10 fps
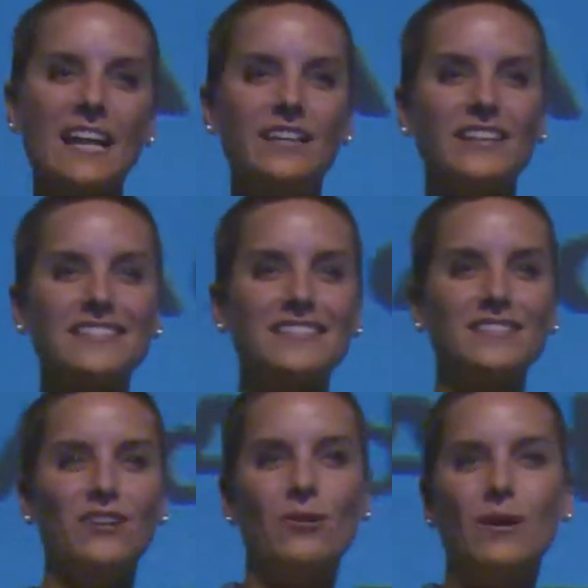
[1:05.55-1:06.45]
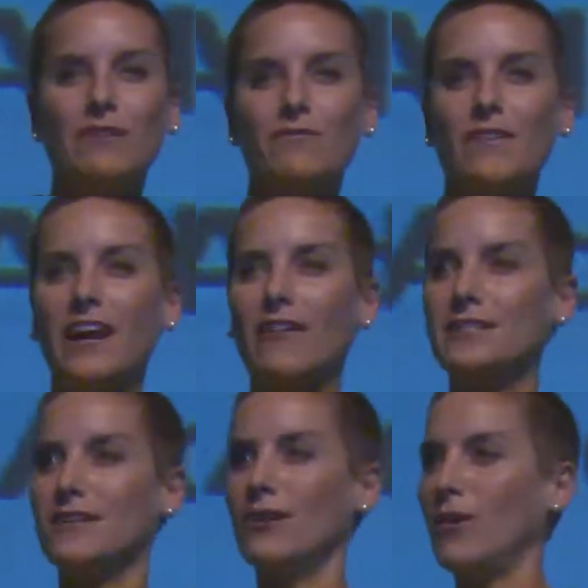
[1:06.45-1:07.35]
It's not quite fair,
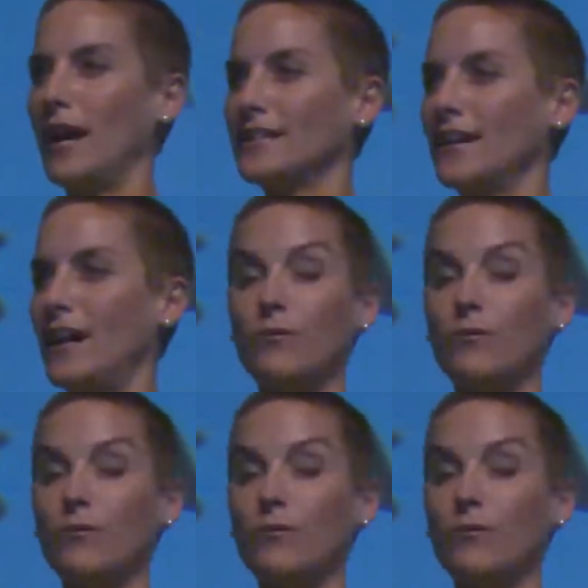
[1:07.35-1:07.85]
it's not quite dark.